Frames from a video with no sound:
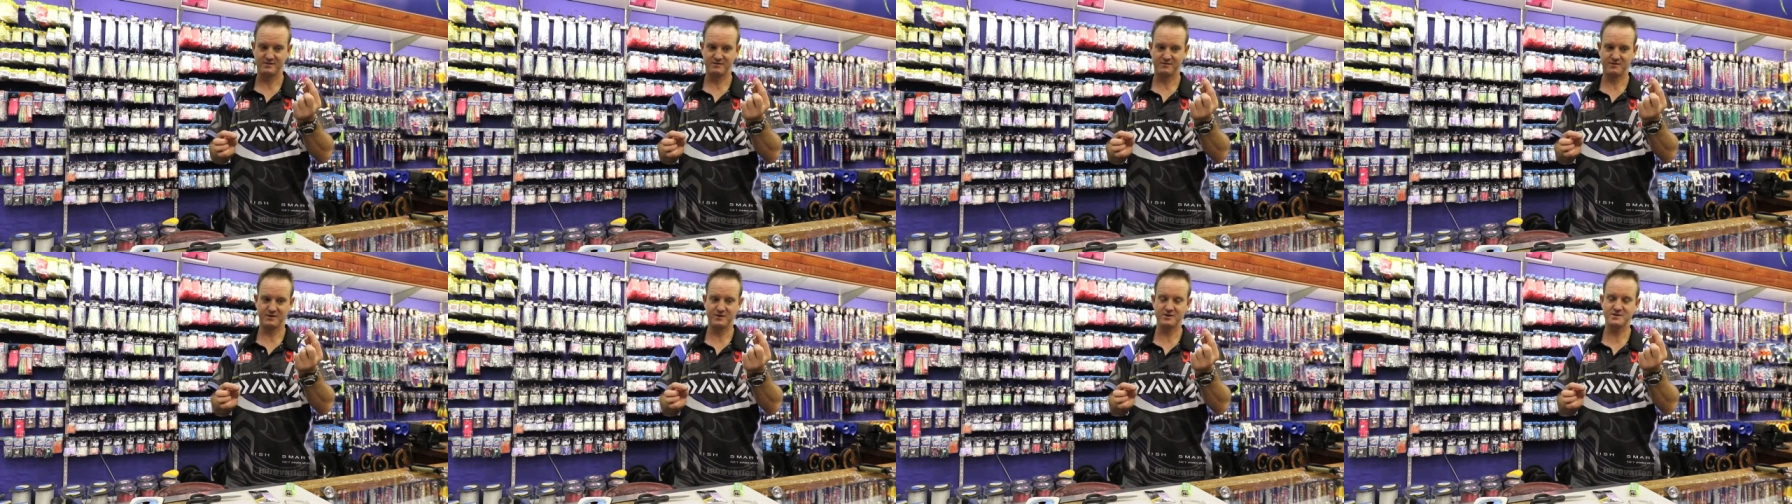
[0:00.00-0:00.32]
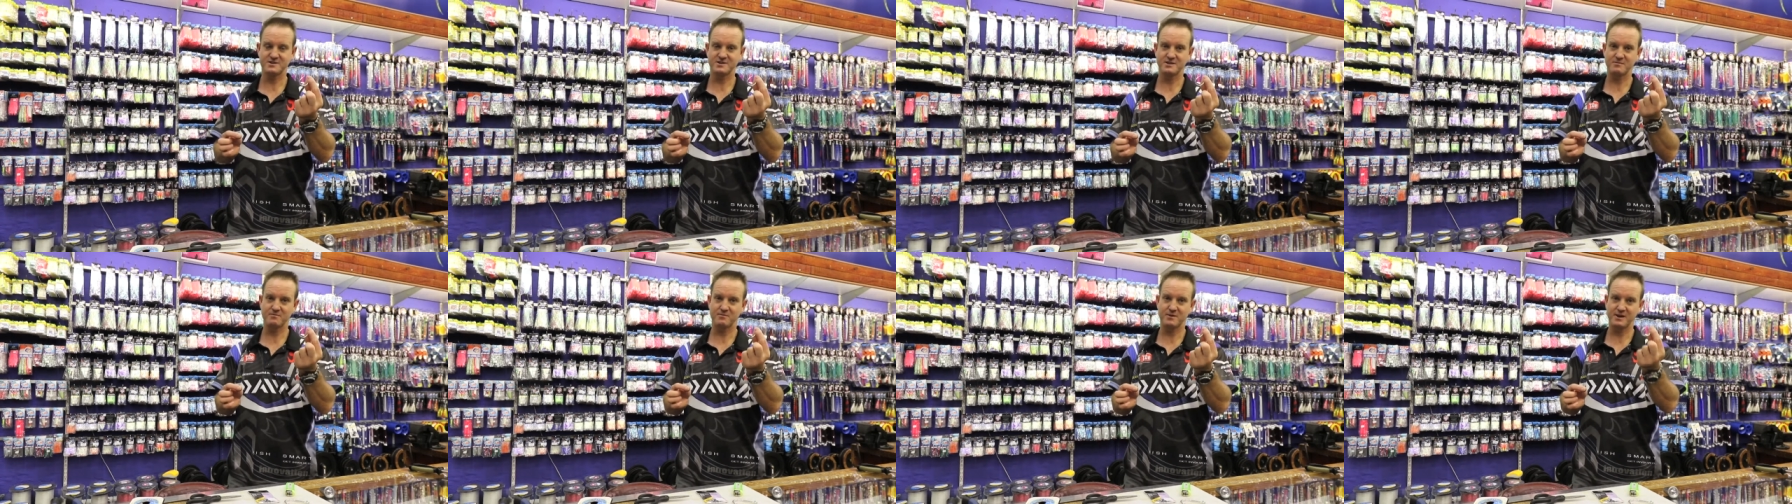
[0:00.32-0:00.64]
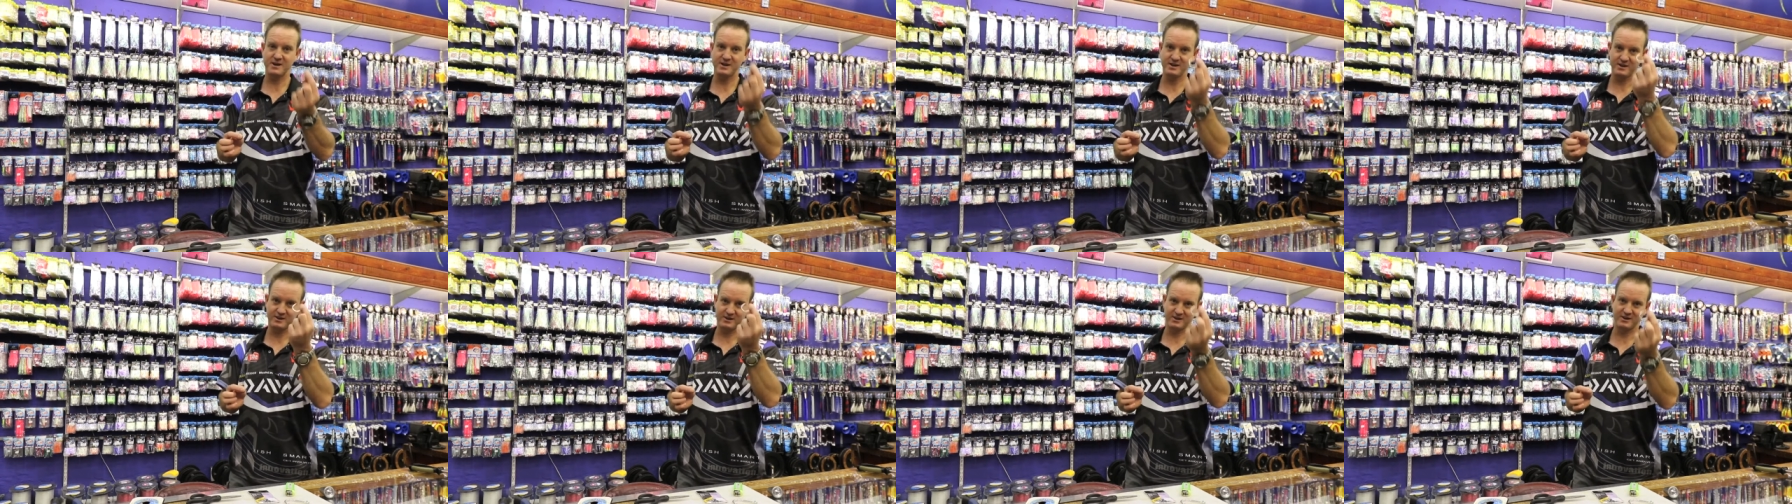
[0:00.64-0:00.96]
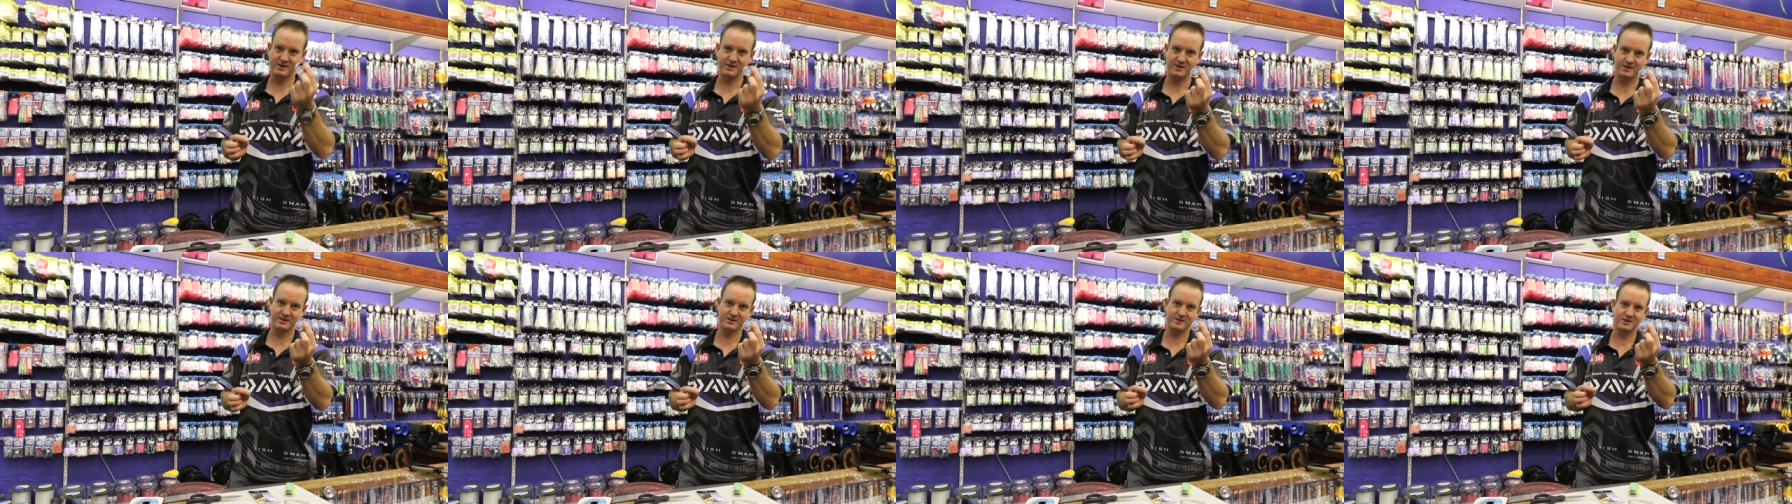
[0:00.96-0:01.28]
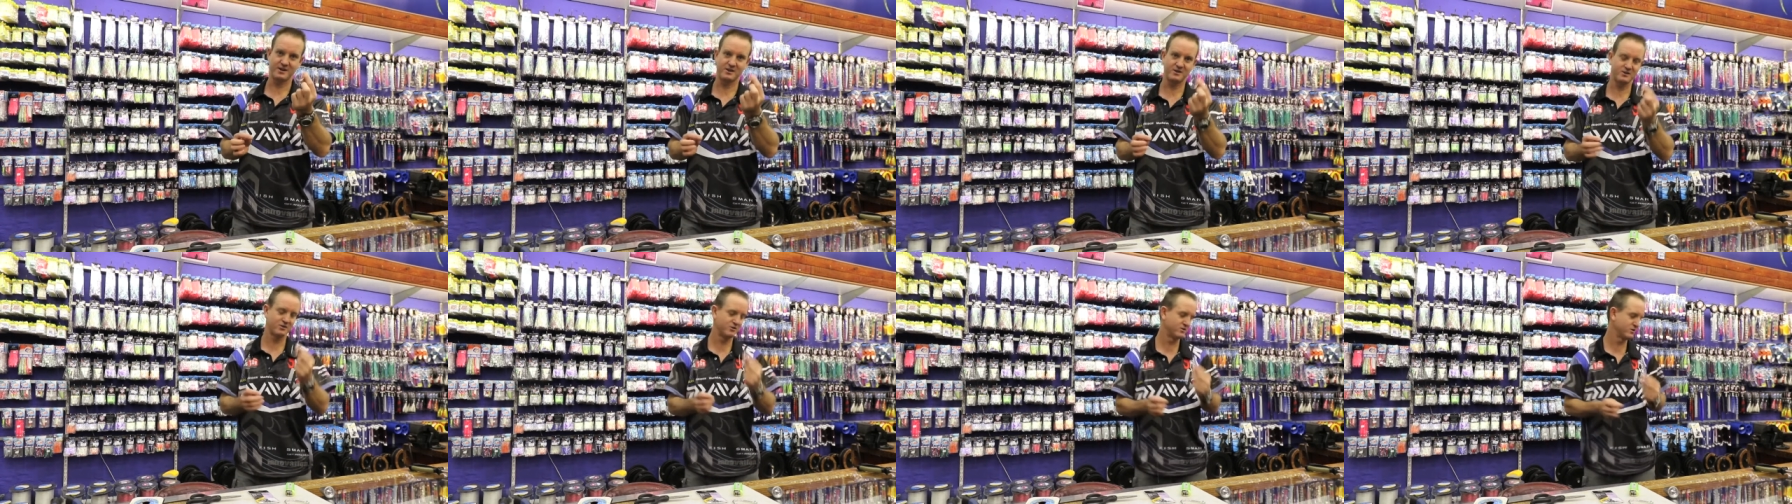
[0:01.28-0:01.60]
Very simply, gonna
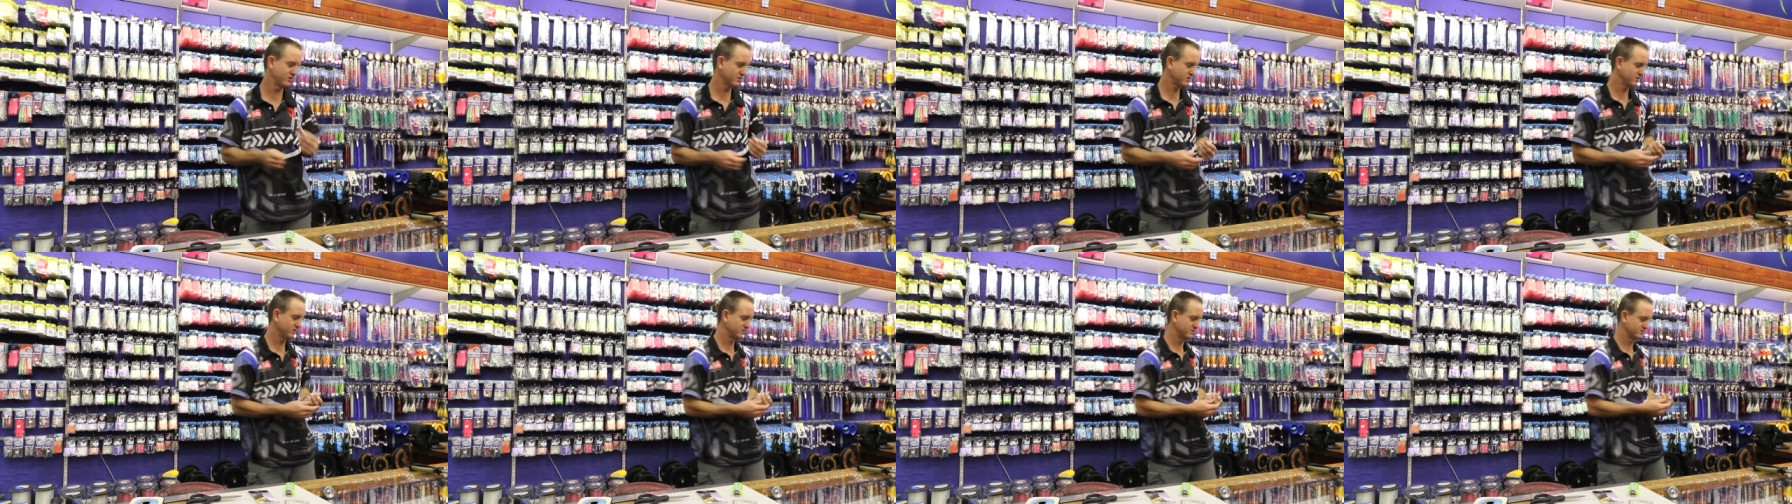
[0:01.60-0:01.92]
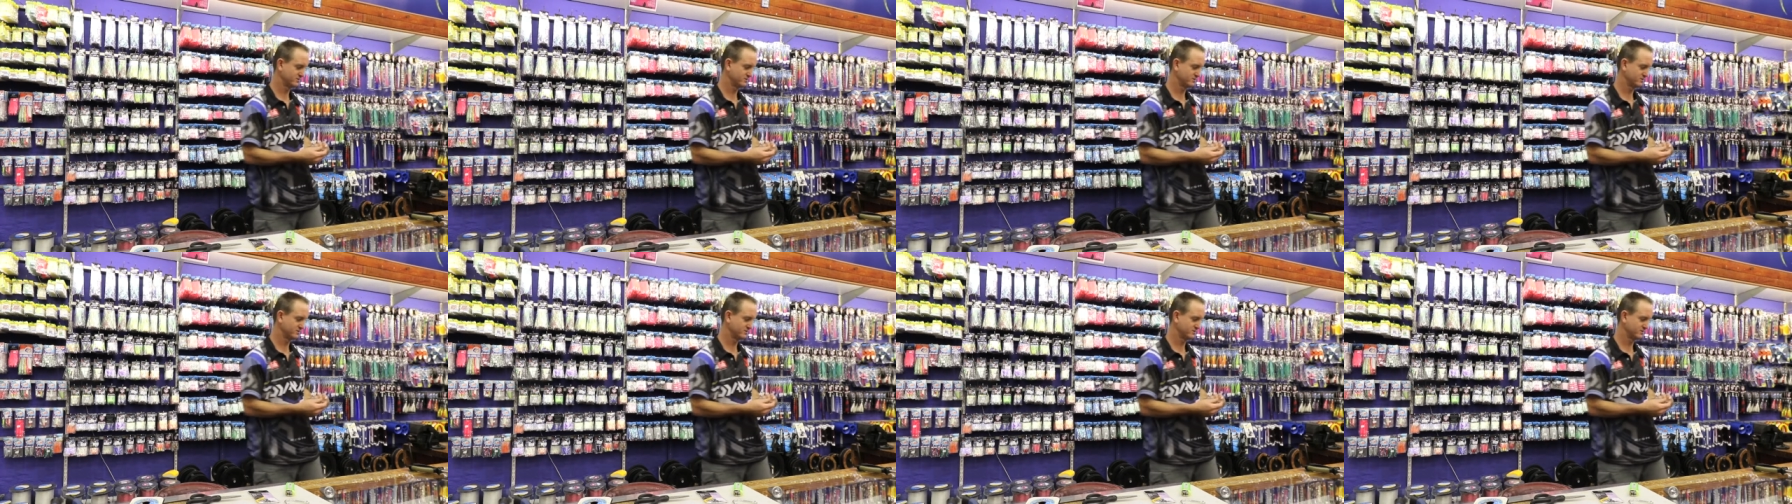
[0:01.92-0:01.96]
take the hook,